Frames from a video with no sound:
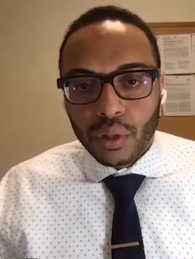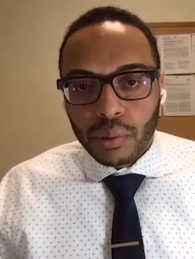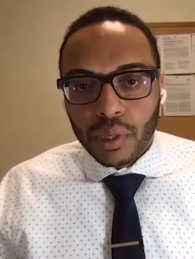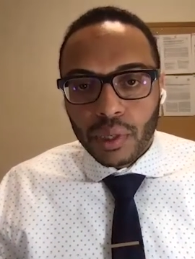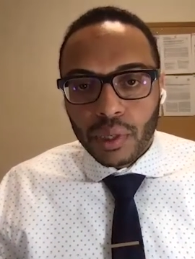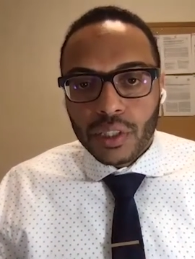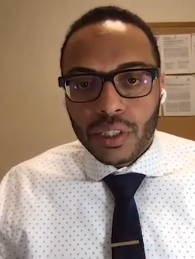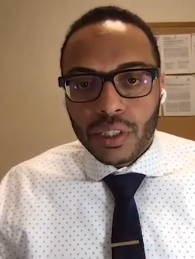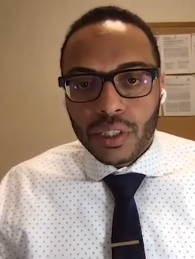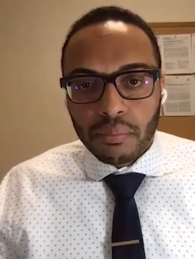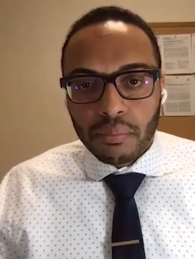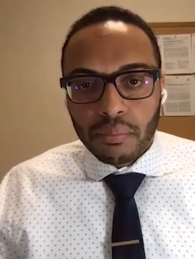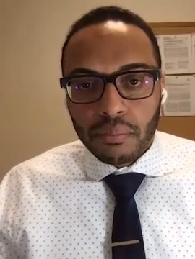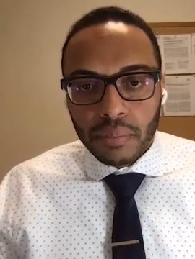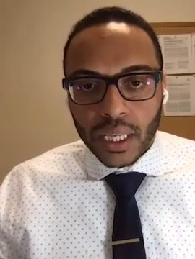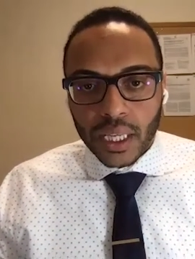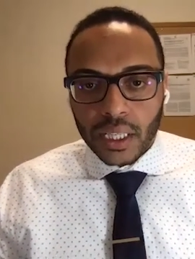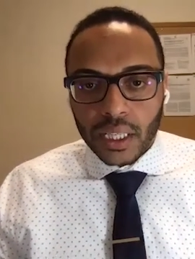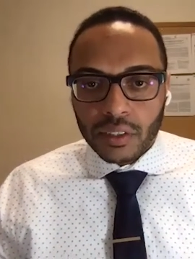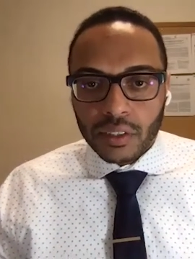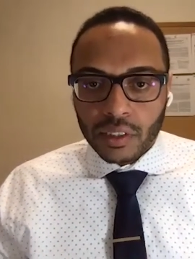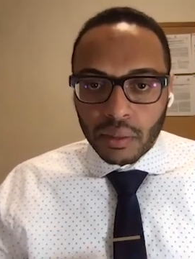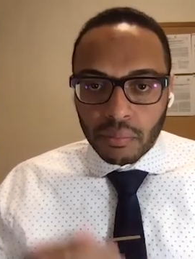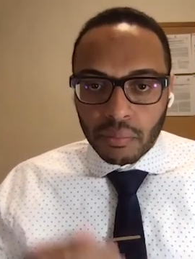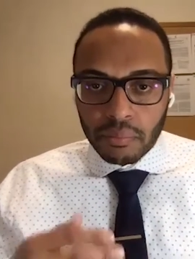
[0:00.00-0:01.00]
for the pre-sub
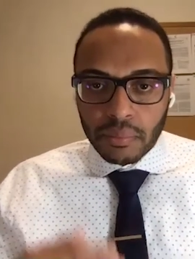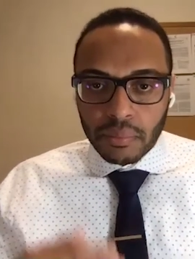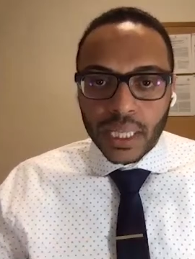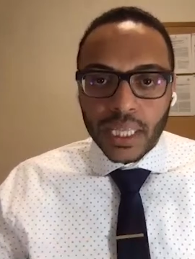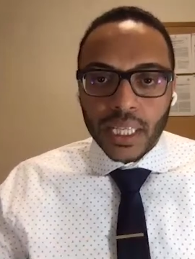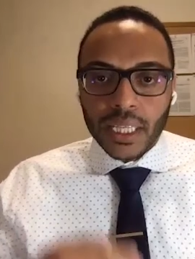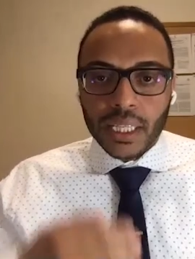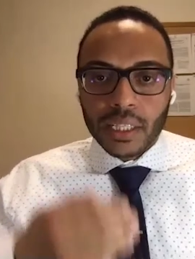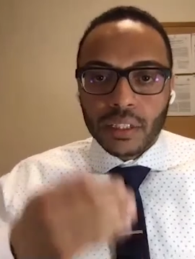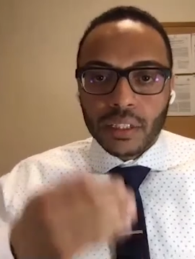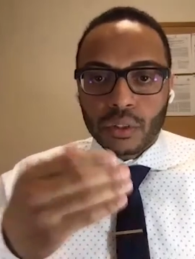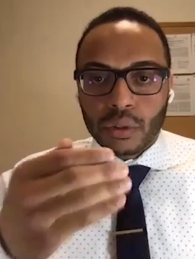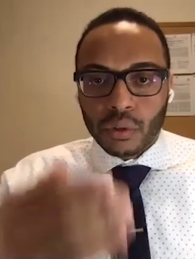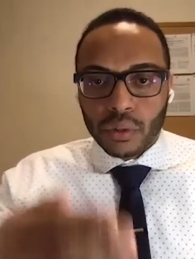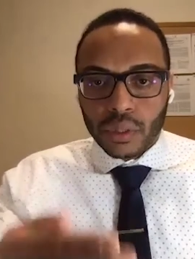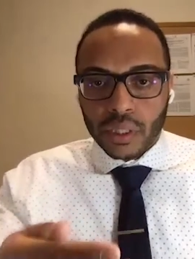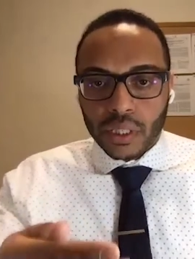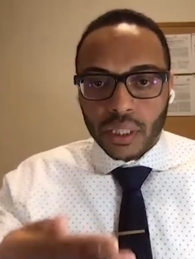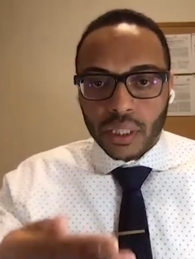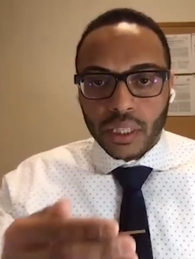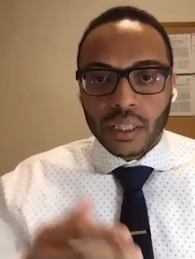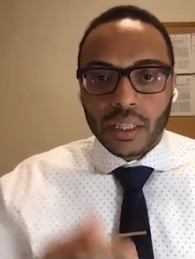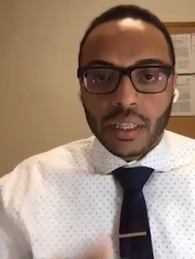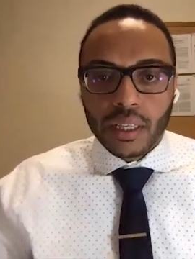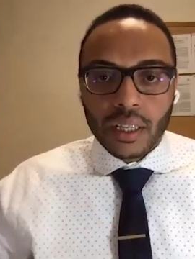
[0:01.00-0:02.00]
meeting, submitting
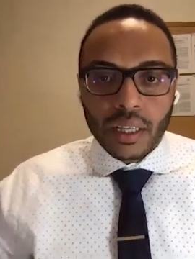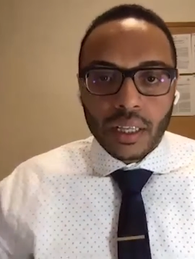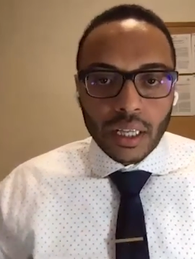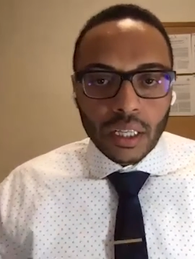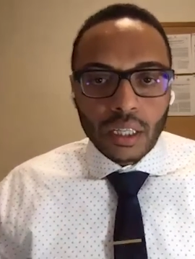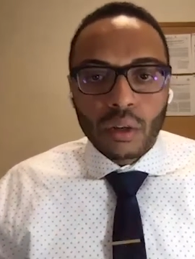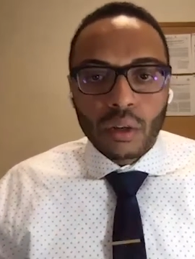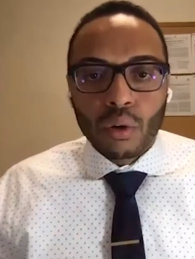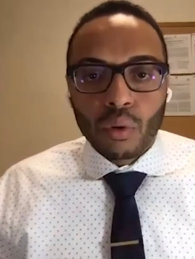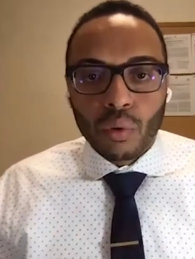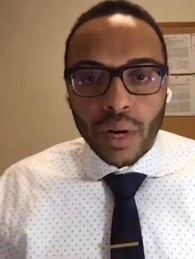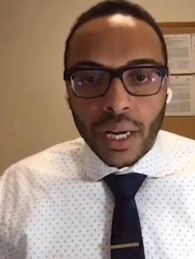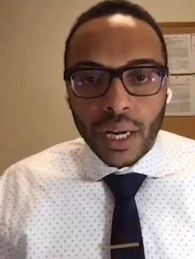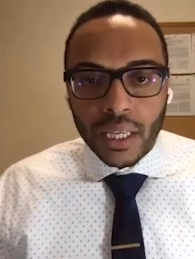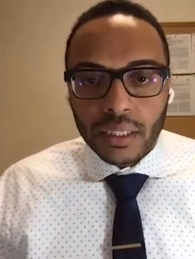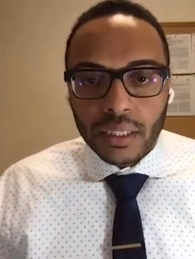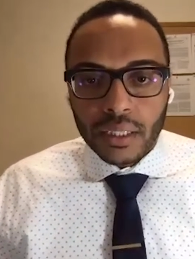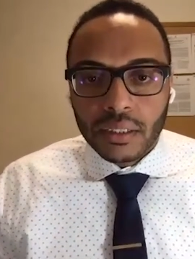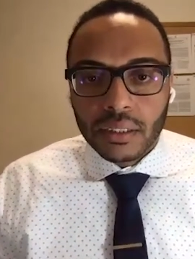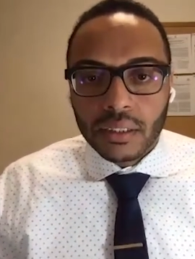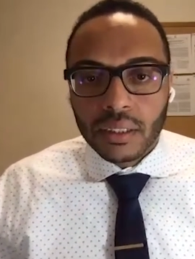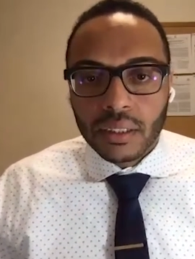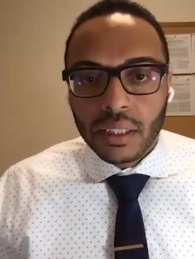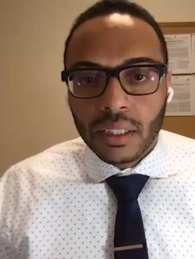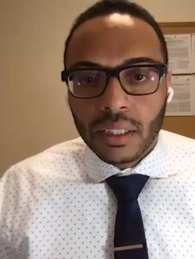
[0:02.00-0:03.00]
it to the
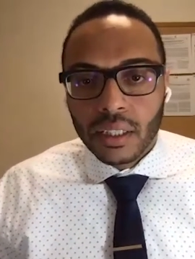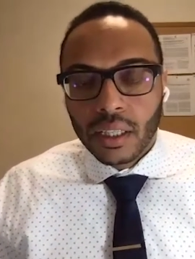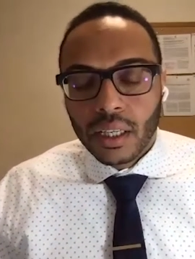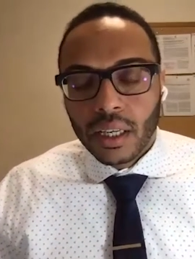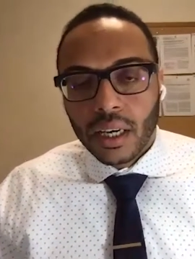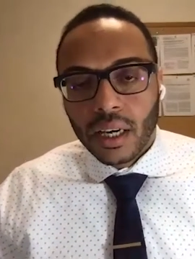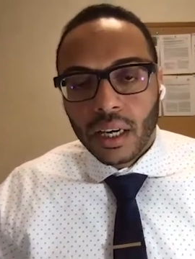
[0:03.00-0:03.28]
correct